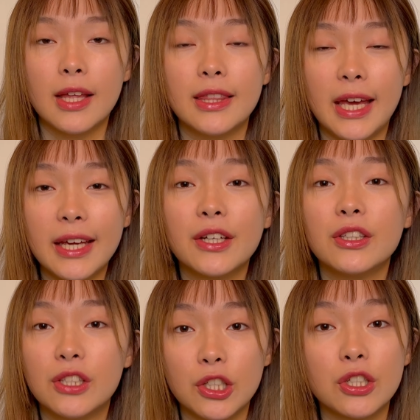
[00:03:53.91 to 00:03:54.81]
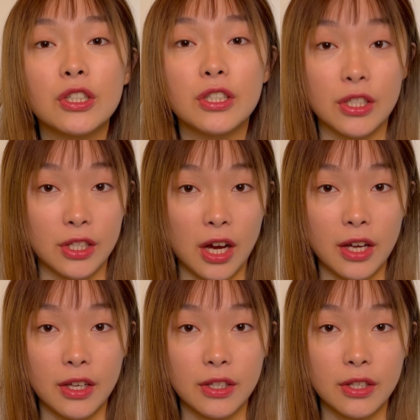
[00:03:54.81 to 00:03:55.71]
They condition
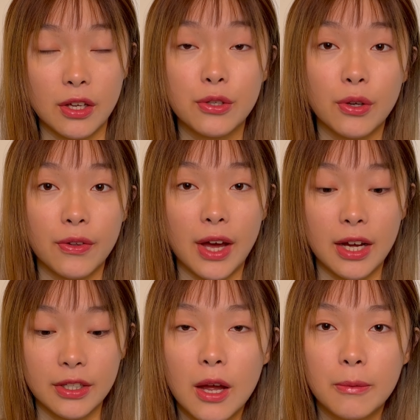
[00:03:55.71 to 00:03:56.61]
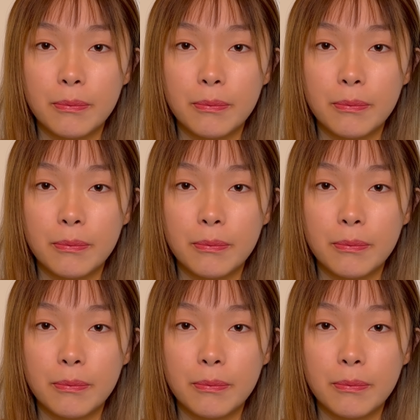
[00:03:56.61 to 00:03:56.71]
desires so that